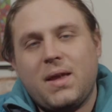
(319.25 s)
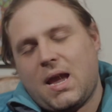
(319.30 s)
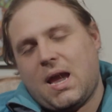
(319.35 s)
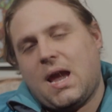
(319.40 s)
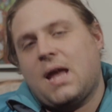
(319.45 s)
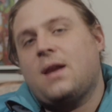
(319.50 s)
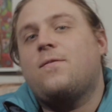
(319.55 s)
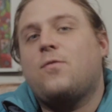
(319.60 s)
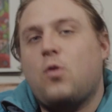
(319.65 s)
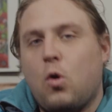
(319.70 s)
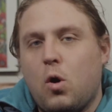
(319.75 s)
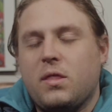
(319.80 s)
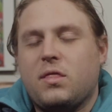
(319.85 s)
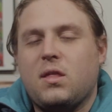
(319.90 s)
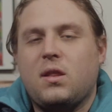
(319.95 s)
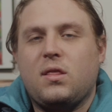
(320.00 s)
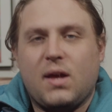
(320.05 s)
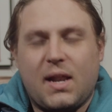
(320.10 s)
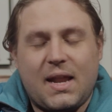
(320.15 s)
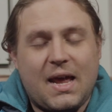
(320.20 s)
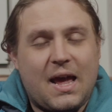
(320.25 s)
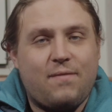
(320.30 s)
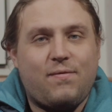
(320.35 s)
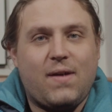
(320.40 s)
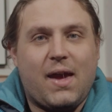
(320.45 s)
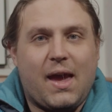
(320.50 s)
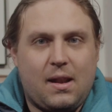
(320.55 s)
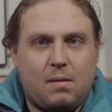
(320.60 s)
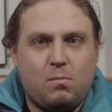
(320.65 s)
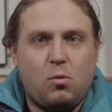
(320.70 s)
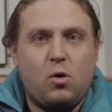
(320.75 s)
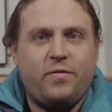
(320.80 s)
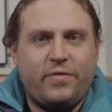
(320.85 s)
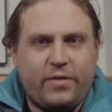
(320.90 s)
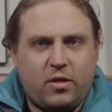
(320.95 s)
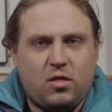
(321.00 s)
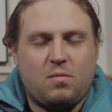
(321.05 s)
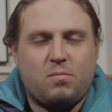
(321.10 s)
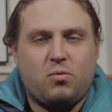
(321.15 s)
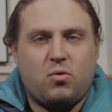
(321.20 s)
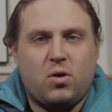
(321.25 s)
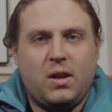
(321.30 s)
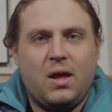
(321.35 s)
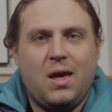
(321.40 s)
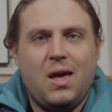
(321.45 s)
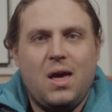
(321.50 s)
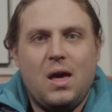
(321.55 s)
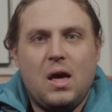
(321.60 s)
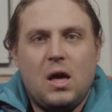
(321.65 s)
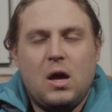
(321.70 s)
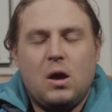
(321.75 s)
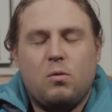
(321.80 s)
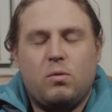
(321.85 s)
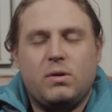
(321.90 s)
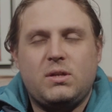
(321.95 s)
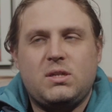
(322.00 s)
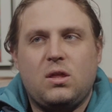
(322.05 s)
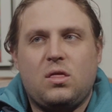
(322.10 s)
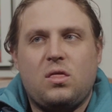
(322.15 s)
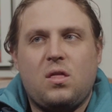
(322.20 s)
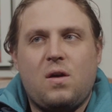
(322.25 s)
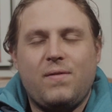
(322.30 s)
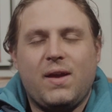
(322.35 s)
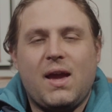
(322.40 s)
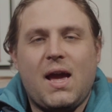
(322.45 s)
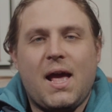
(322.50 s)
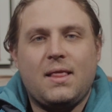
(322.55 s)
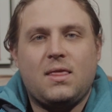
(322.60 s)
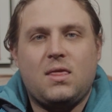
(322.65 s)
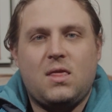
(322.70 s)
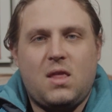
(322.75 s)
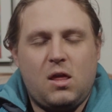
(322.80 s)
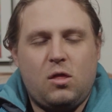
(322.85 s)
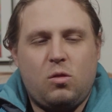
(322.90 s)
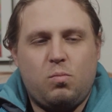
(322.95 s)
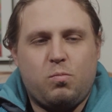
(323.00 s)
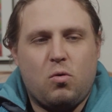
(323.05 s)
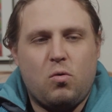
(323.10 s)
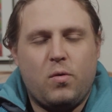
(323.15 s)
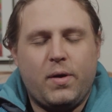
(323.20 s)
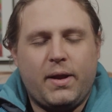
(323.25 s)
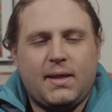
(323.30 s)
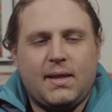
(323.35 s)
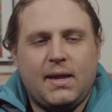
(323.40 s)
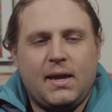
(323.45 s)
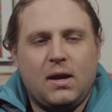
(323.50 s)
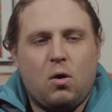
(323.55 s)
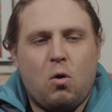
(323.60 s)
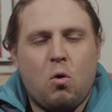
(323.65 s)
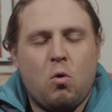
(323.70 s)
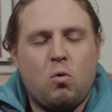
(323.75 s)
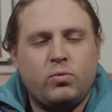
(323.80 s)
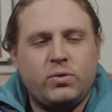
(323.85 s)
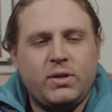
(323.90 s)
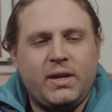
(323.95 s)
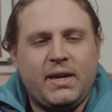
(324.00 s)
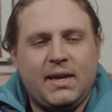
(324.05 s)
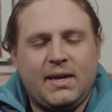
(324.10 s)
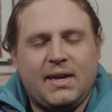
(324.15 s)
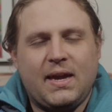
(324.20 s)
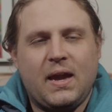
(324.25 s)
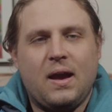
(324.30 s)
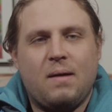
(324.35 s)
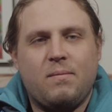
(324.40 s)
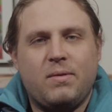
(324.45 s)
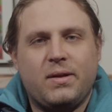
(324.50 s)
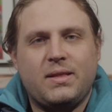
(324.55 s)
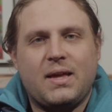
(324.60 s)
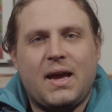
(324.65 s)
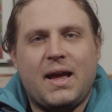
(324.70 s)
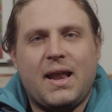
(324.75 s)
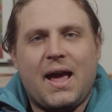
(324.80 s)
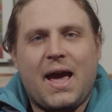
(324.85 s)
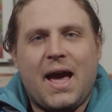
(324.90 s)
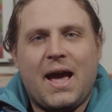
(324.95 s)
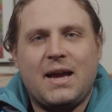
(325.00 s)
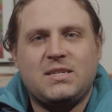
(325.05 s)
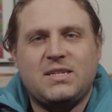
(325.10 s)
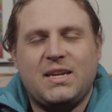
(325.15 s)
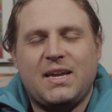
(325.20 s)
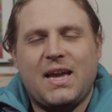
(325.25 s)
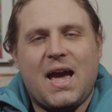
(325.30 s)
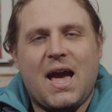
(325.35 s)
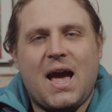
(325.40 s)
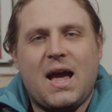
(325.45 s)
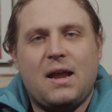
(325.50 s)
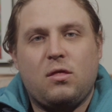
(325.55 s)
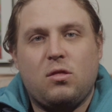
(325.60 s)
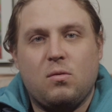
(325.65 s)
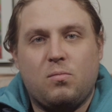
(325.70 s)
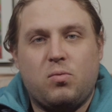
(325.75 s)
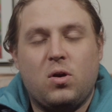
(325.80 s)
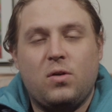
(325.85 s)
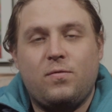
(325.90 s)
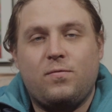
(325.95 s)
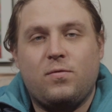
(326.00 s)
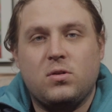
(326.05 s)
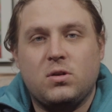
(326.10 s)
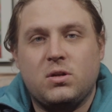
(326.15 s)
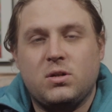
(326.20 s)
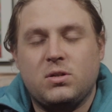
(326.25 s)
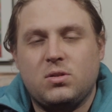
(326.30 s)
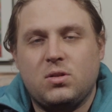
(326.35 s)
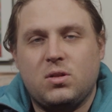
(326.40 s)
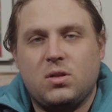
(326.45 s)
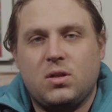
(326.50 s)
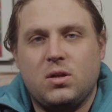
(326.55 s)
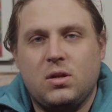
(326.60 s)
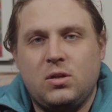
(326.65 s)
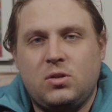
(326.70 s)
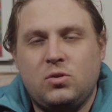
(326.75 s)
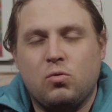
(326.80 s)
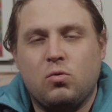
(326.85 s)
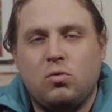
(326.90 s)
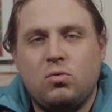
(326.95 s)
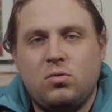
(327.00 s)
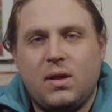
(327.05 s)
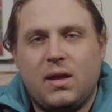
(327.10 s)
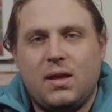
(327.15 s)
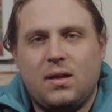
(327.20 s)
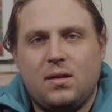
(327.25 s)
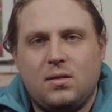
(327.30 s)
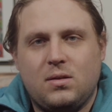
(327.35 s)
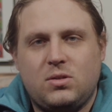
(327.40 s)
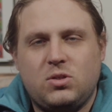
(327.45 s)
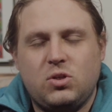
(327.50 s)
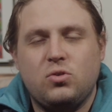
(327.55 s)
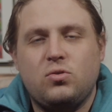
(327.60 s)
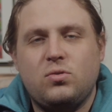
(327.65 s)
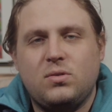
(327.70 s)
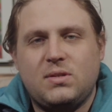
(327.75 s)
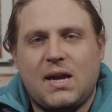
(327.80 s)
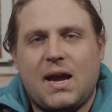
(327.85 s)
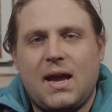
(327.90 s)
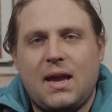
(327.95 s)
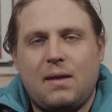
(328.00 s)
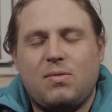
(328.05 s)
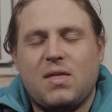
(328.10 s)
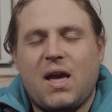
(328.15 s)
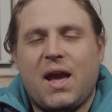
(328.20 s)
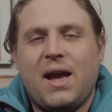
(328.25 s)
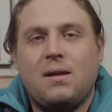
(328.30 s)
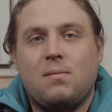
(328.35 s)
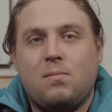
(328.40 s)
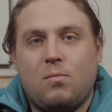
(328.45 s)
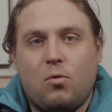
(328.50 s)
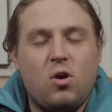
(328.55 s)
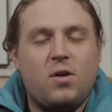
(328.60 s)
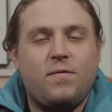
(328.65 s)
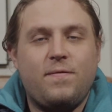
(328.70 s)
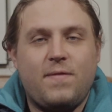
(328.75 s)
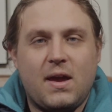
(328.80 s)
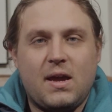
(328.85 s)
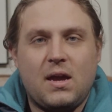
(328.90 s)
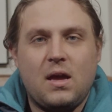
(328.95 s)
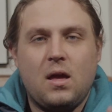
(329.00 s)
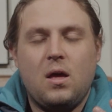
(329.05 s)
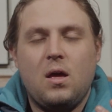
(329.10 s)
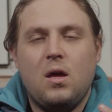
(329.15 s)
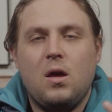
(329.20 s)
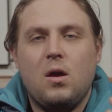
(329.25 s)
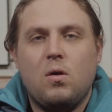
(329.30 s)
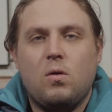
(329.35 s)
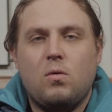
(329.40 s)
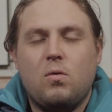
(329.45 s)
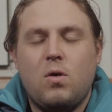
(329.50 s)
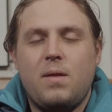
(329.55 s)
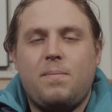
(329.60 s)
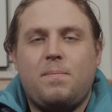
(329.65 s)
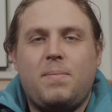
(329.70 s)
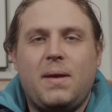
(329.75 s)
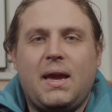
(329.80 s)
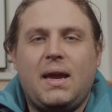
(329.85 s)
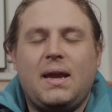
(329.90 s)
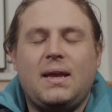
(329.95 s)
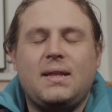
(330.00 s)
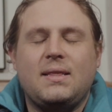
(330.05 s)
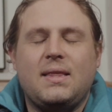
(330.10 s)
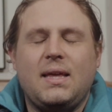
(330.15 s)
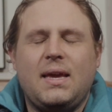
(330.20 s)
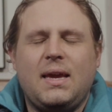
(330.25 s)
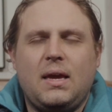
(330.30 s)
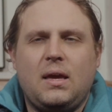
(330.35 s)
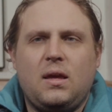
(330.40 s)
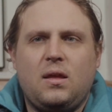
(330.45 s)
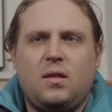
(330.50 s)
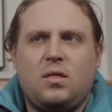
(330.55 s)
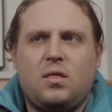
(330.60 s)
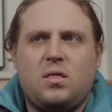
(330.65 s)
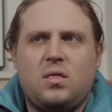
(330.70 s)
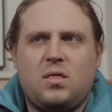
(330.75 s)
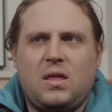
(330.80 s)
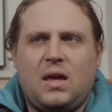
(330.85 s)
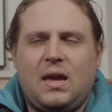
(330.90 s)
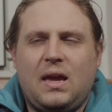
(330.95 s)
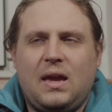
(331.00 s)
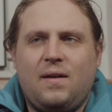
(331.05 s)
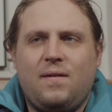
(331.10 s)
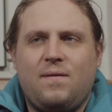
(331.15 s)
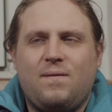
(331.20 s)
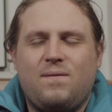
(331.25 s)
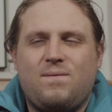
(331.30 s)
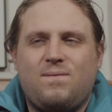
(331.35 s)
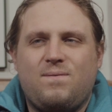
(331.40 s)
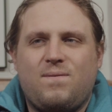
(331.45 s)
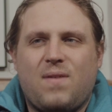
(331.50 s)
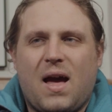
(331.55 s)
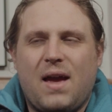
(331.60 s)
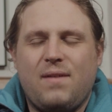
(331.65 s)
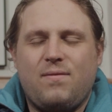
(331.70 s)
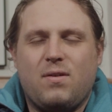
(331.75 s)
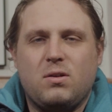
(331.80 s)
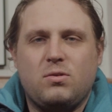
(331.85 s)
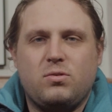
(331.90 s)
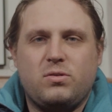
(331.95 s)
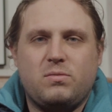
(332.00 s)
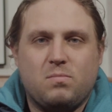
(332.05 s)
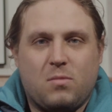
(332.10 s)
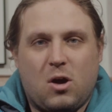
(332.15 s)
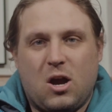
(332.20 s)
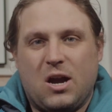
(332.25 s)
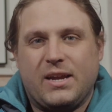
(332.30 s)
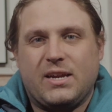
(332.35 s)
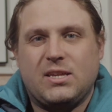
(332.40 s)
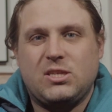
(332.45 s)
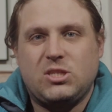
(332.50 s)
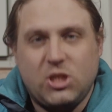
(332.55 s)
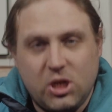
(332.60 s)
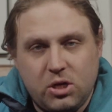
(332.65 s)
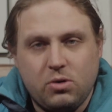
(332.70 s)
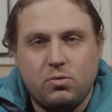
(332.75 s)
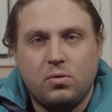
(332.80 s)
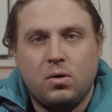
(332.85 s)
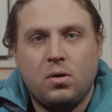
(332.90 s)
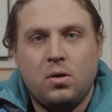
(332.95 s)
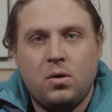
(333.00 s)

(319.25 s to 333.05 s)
And of course, it's going to have anamorphic support, which is something at this point, the only camera that actually had support for dual 2x anamorphic would be the C500 Mark II,